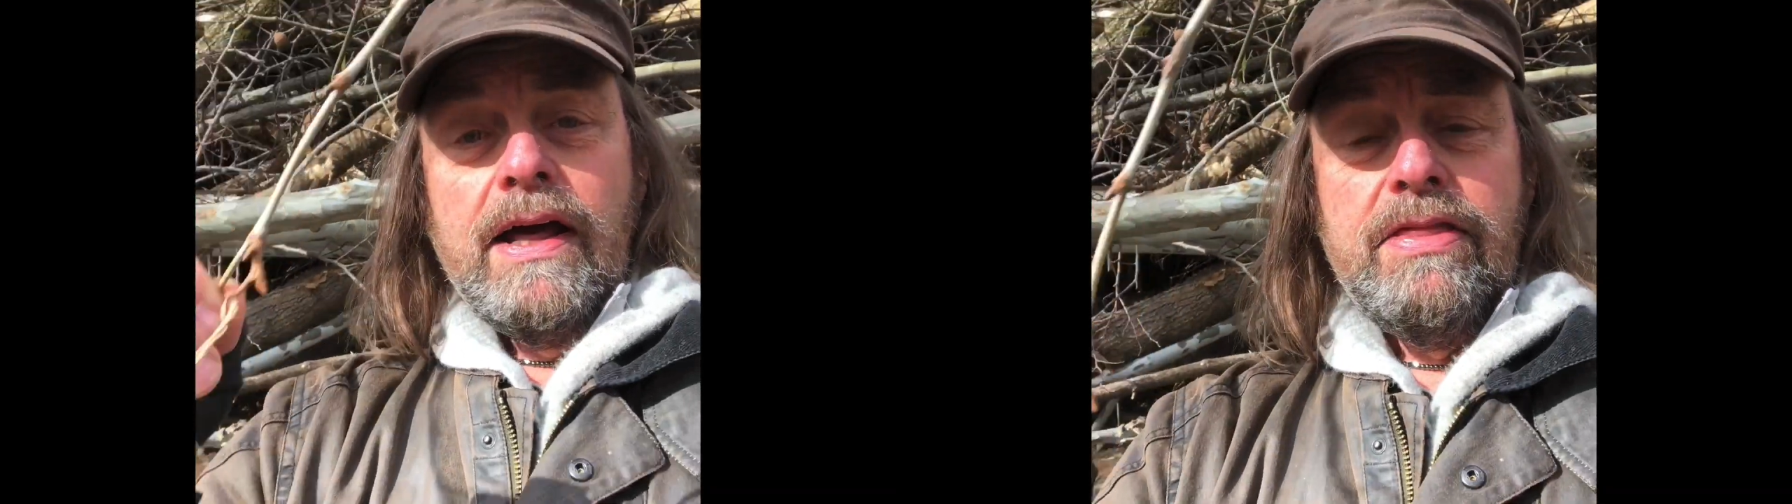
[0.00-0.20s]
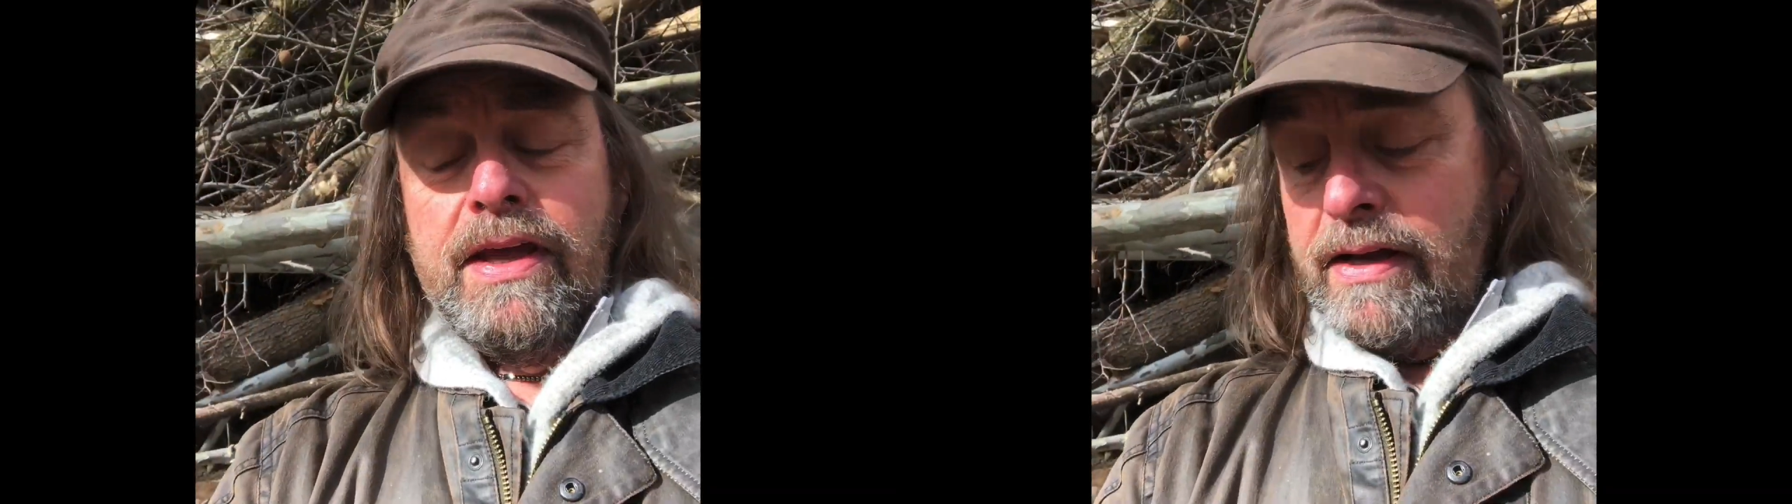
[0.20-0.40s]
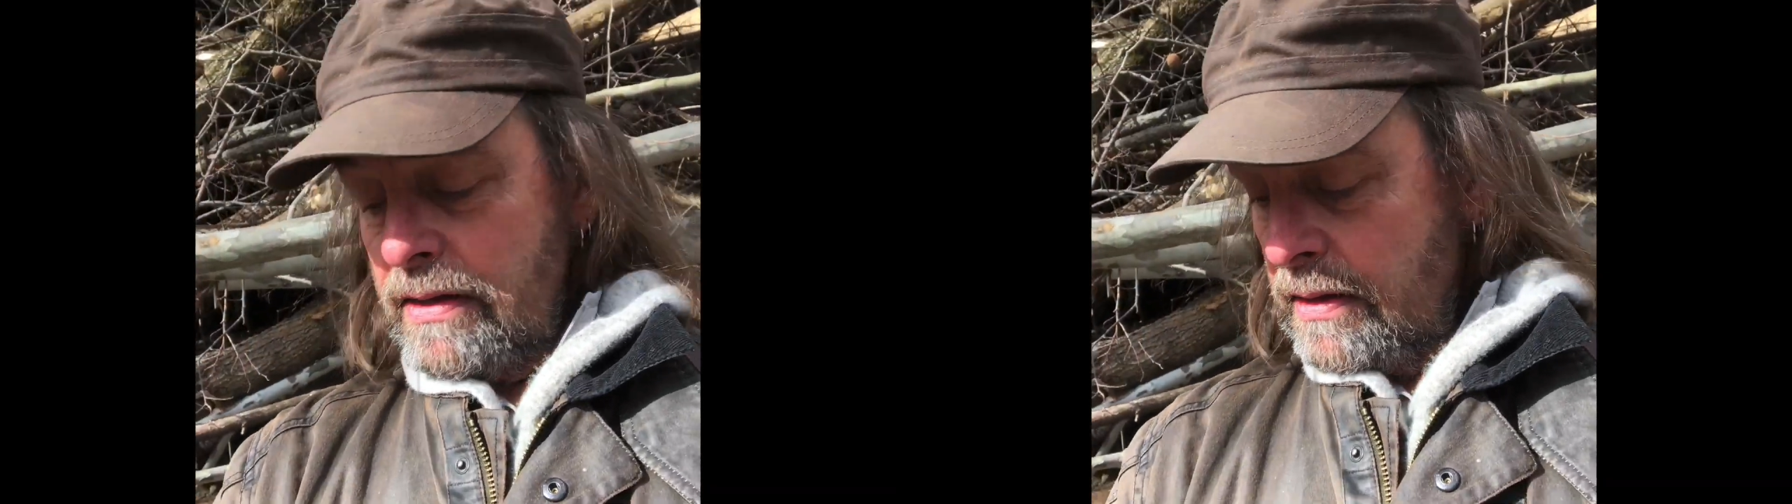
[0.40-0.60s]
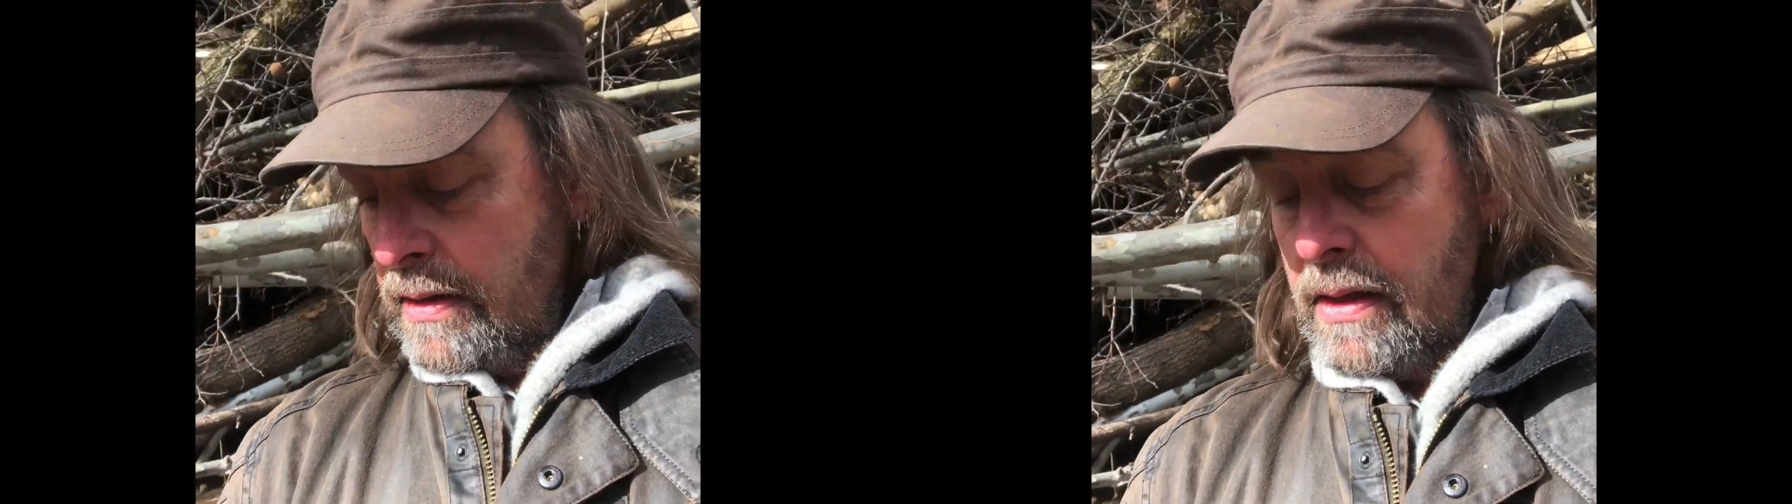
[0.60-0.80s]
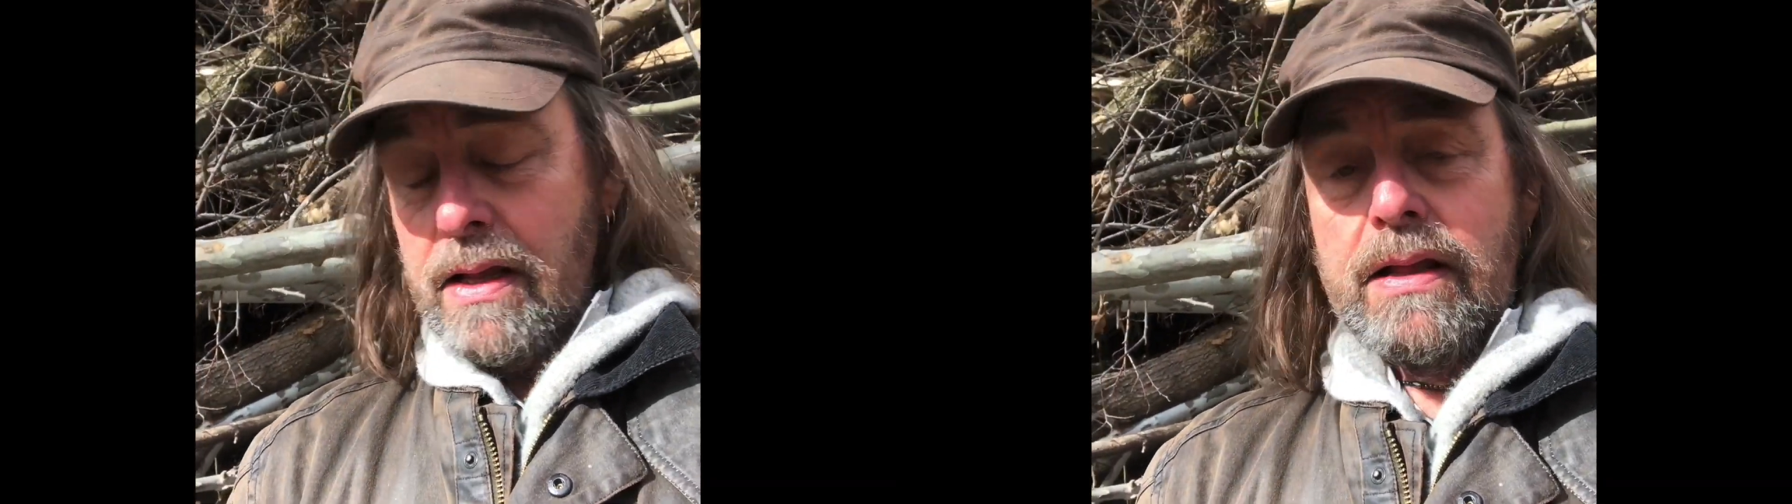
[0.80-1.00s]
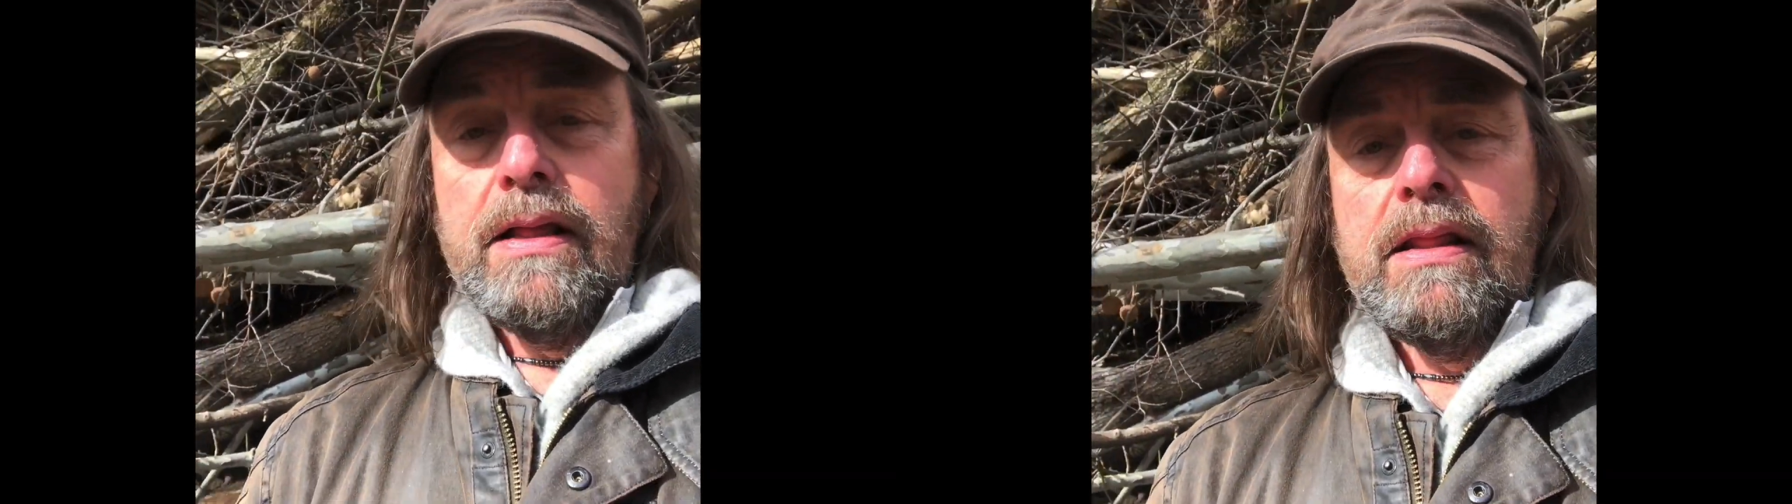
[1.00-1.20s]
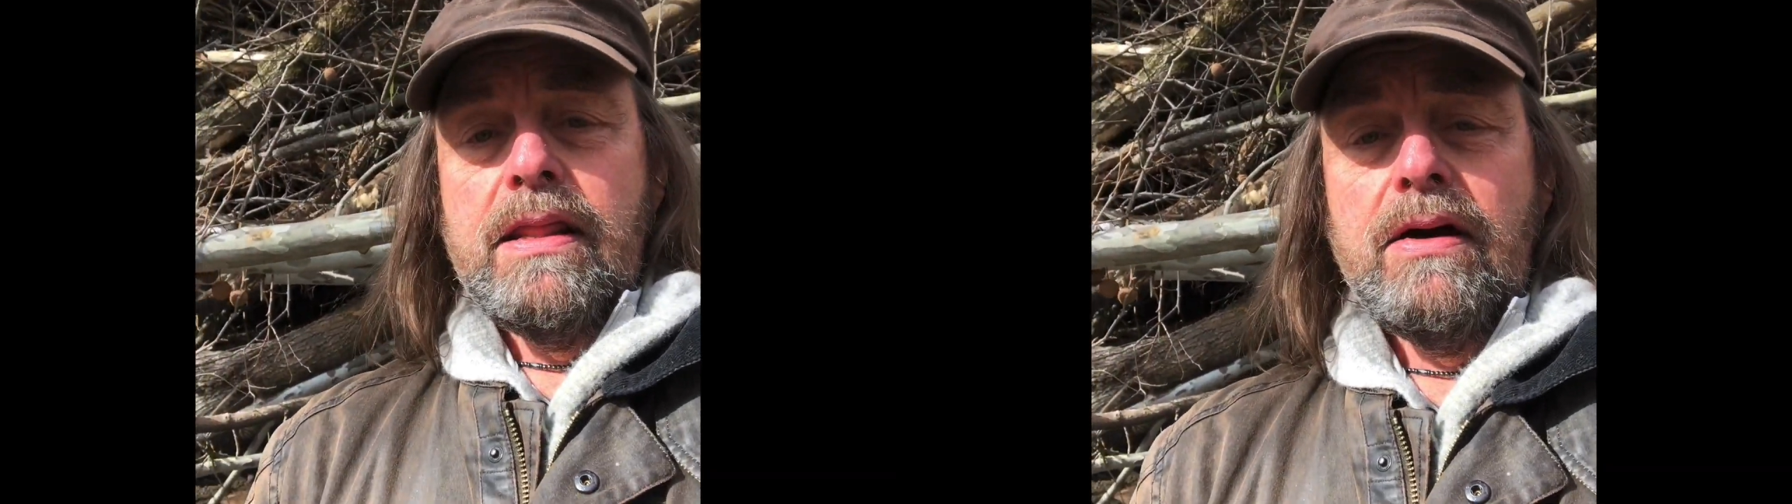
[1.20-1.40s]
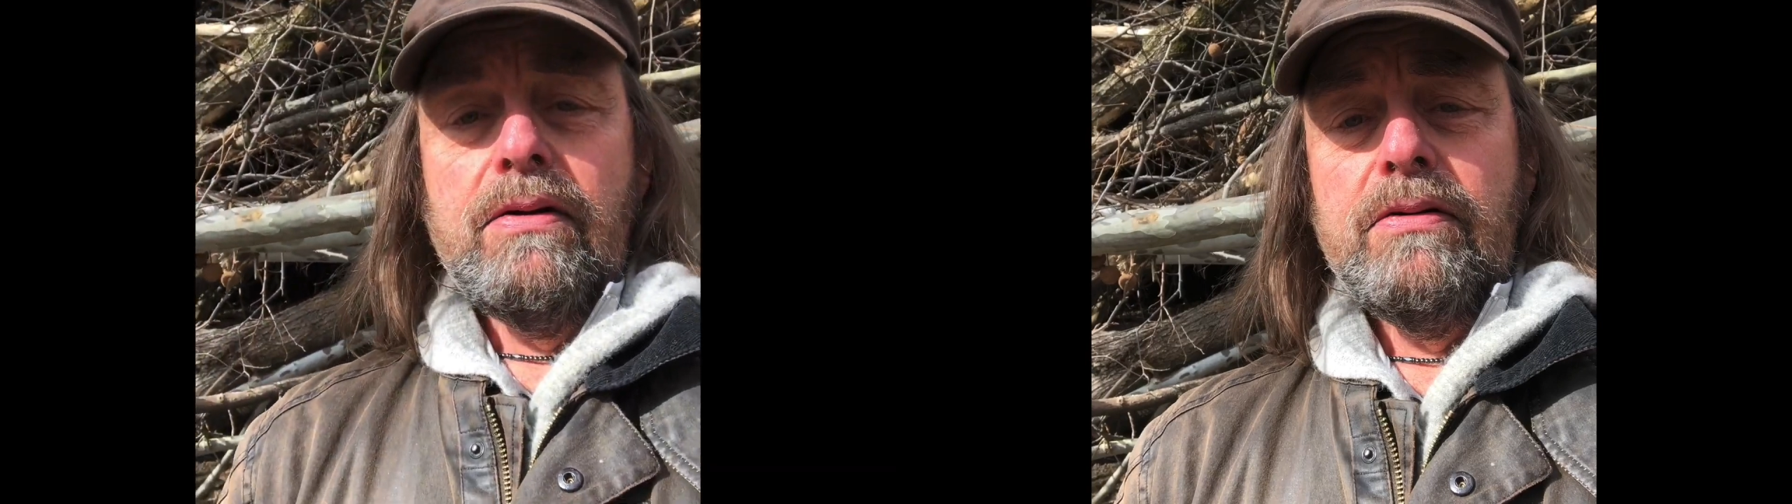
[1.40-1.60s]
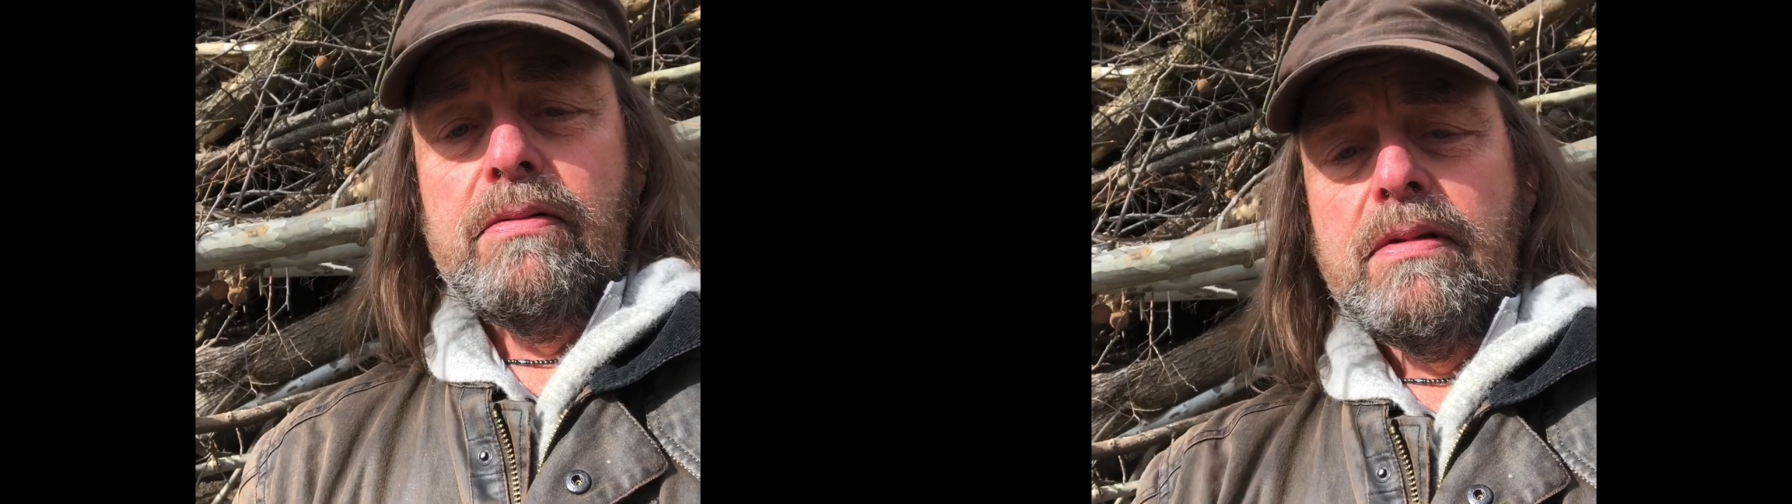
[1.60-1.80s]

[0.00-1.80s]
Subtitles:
think they're